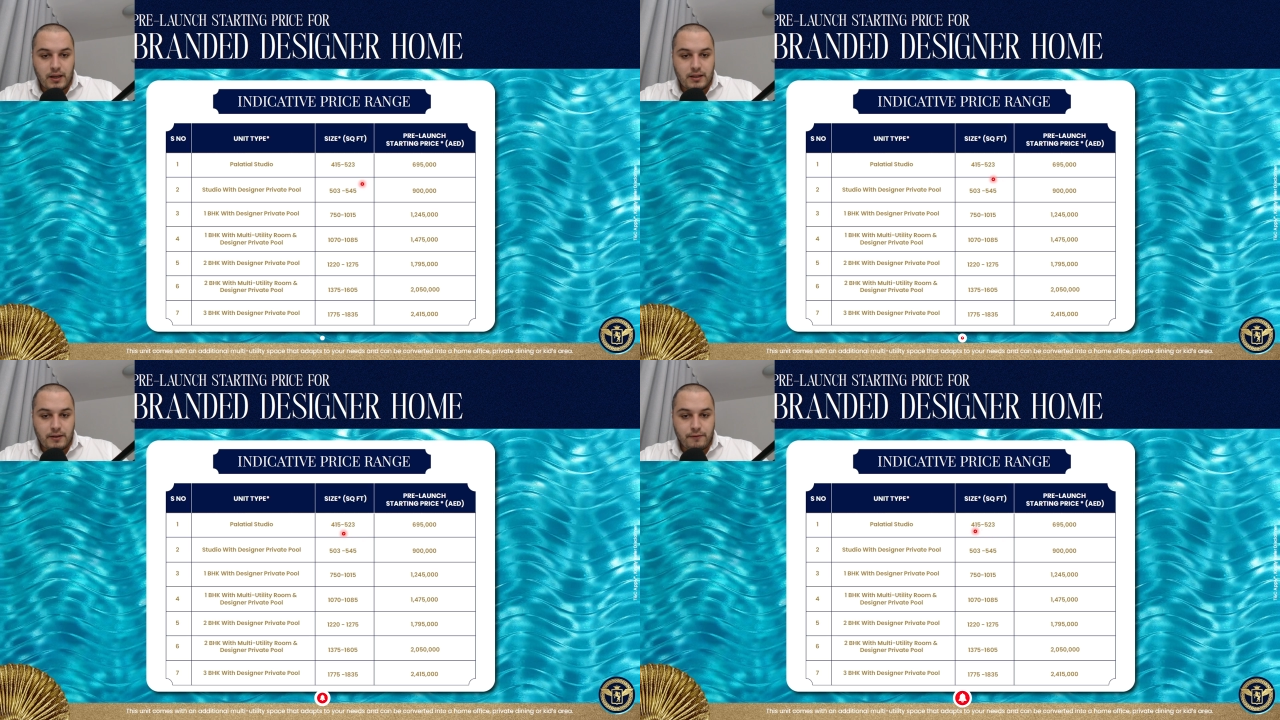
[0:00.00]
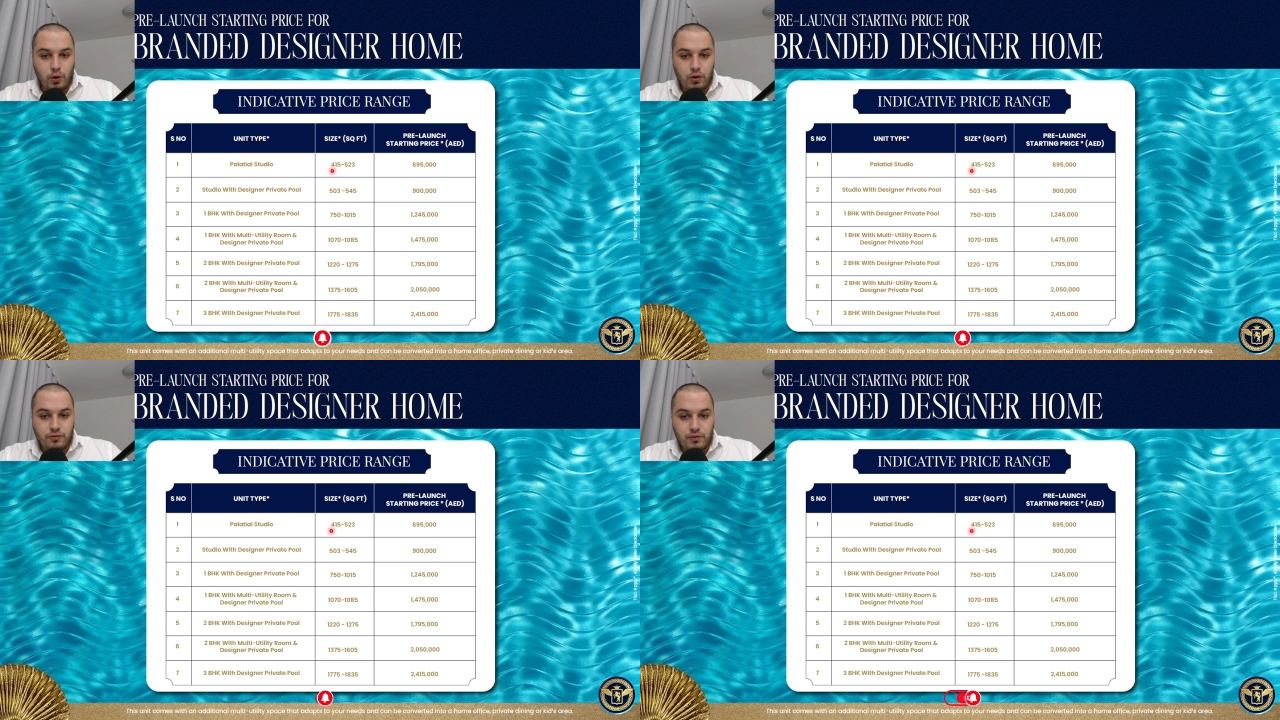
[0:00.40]
That's of
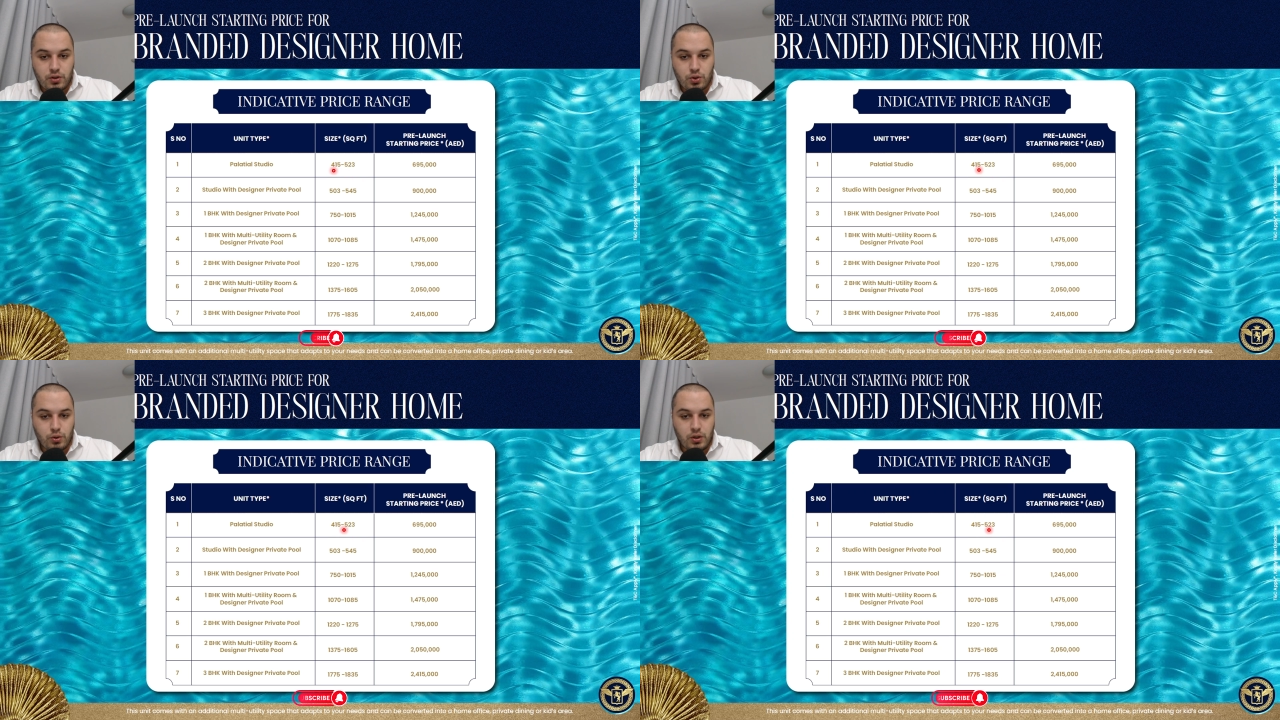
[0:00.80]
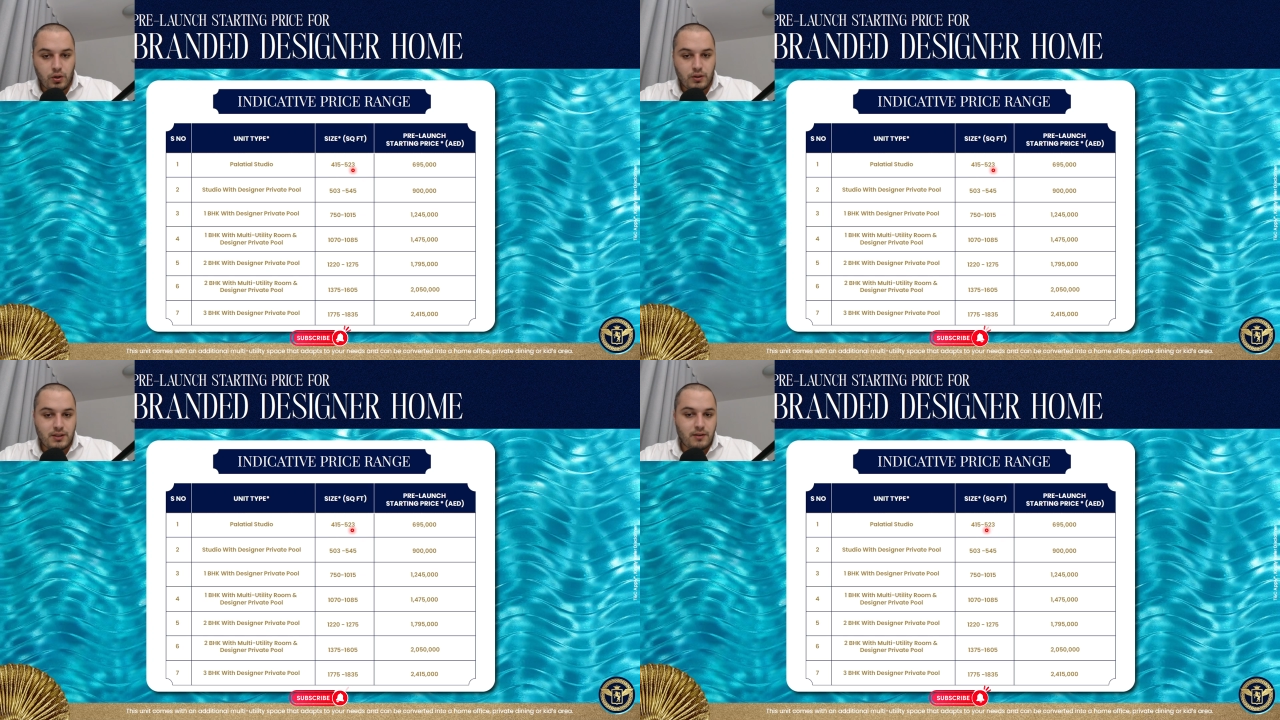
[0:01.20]
course for
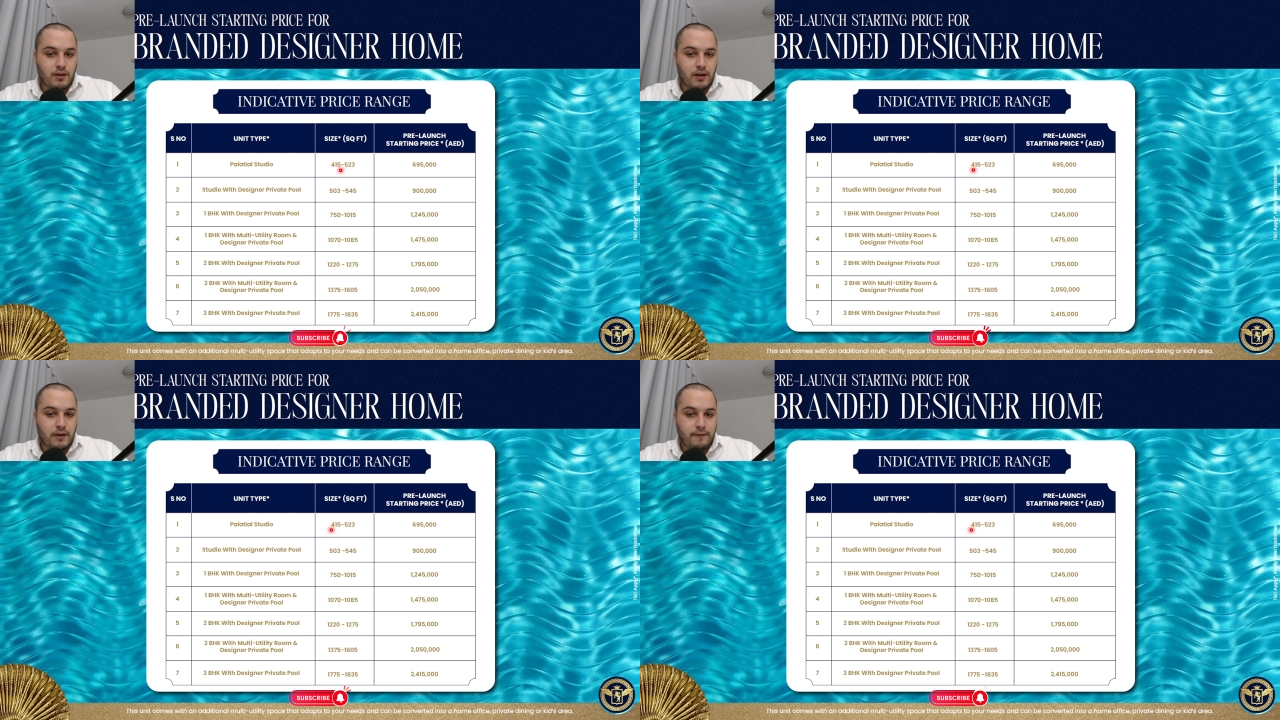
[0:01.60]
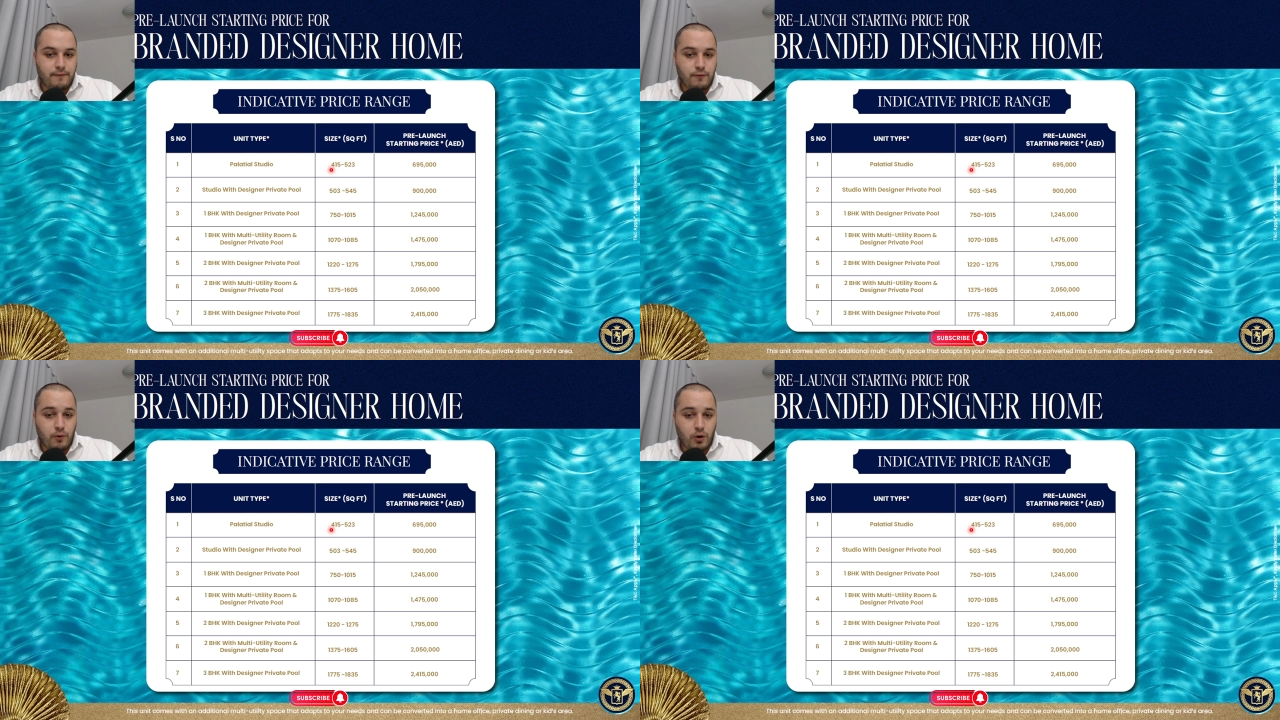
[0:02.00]
studios,
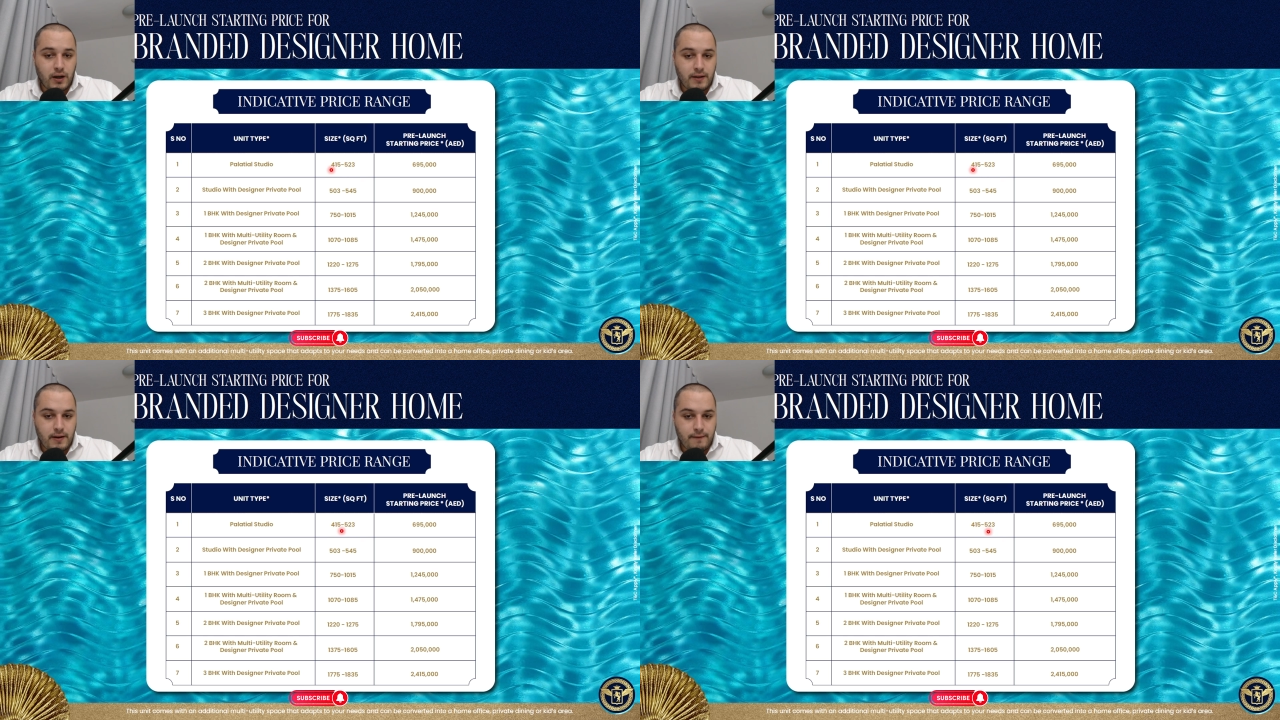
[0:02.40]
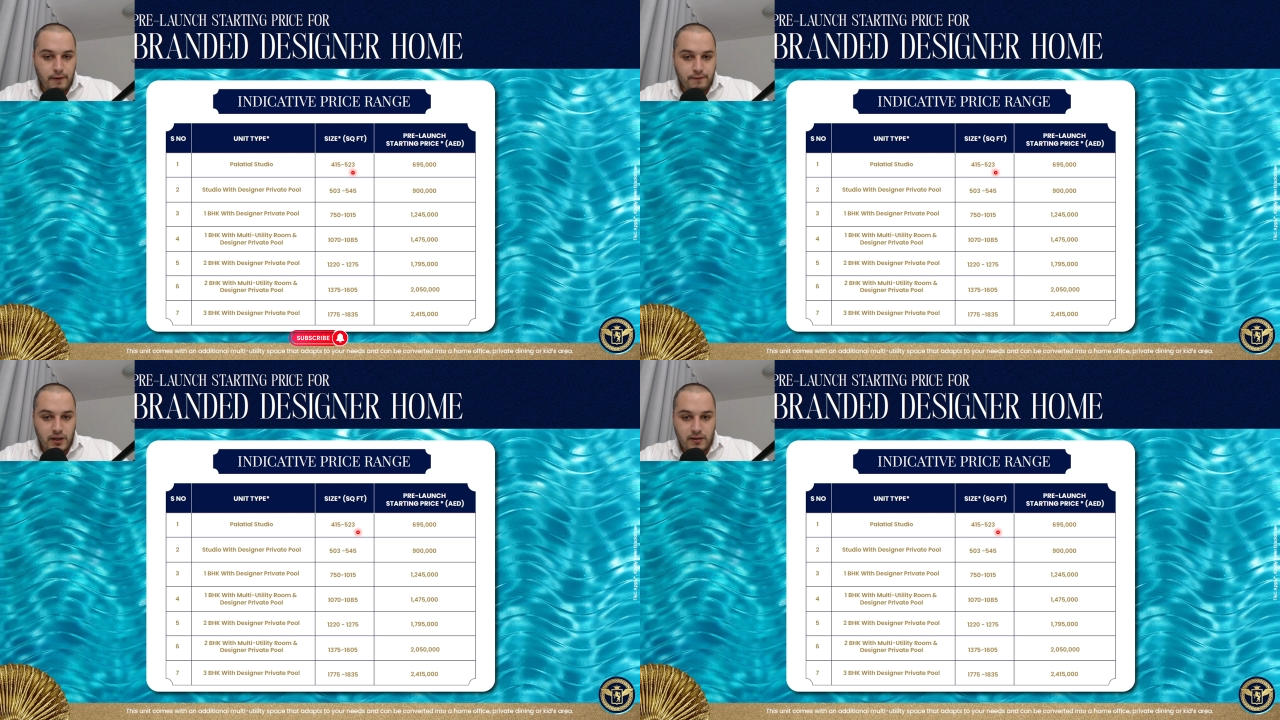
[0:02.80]

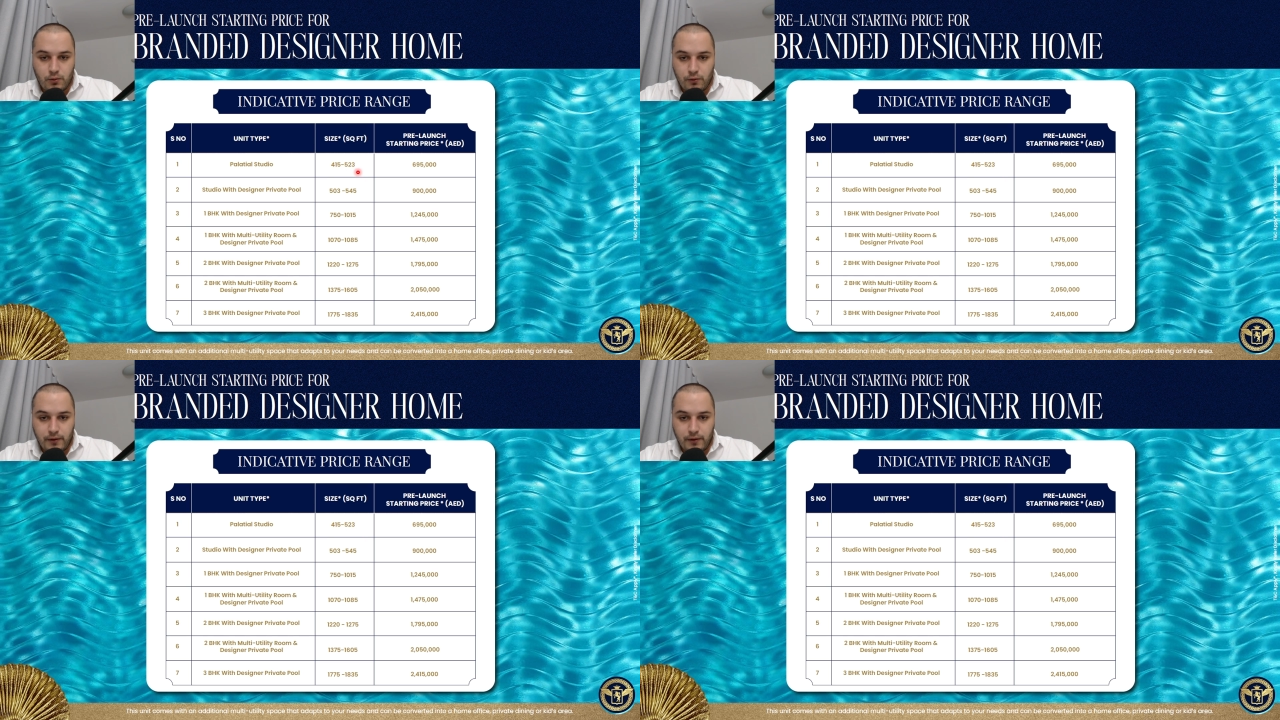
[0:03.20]
415 to